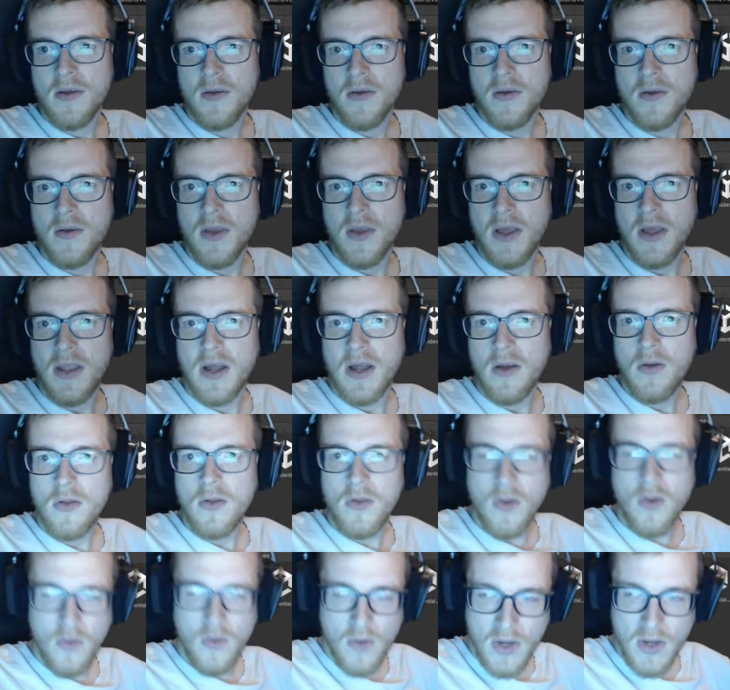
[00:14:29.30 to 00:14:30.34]
Okay, now you
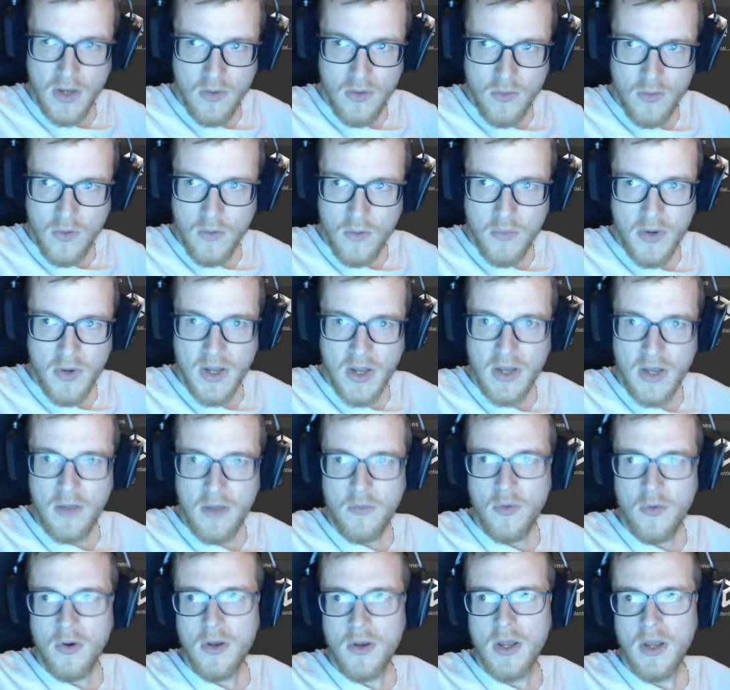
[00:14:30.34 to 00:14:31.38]
don't need to open
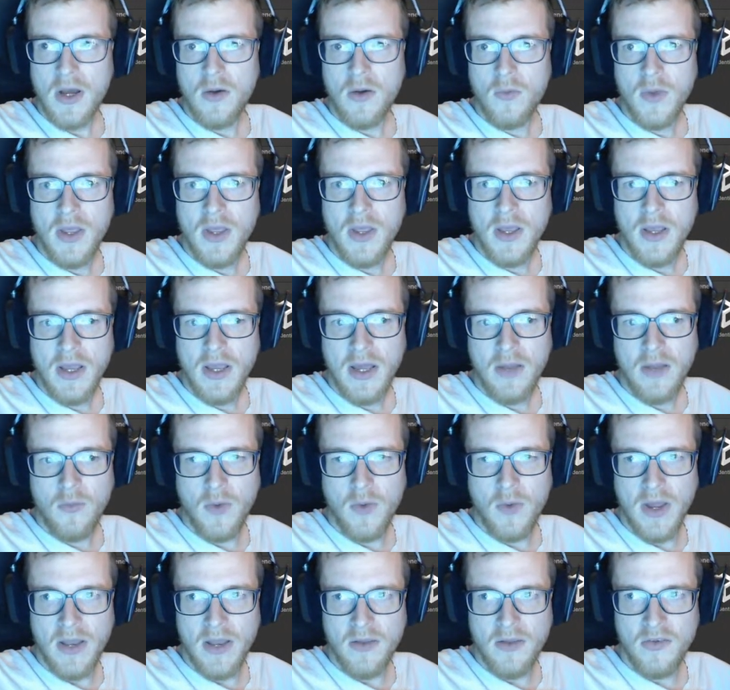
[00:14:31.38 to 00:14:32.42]
anymore. Now we can
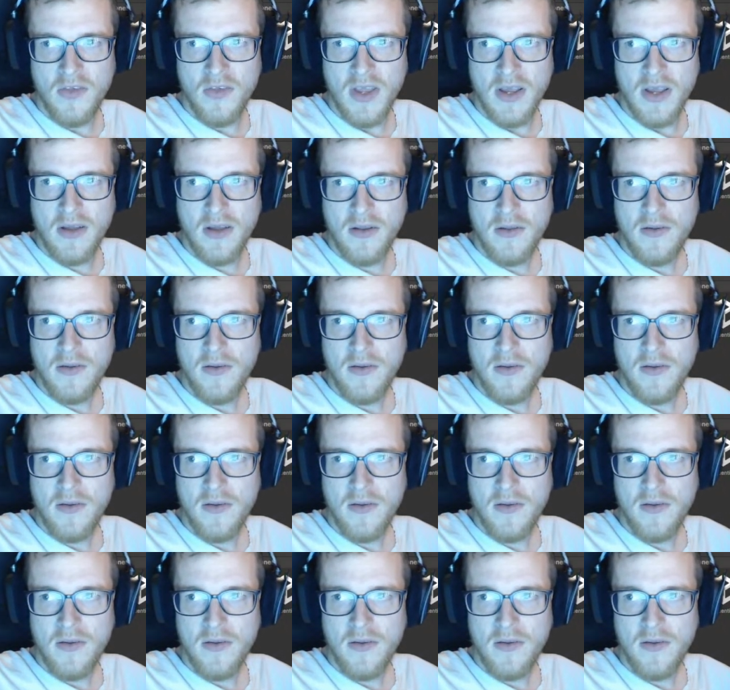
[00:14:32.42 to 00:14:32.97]
wait a second.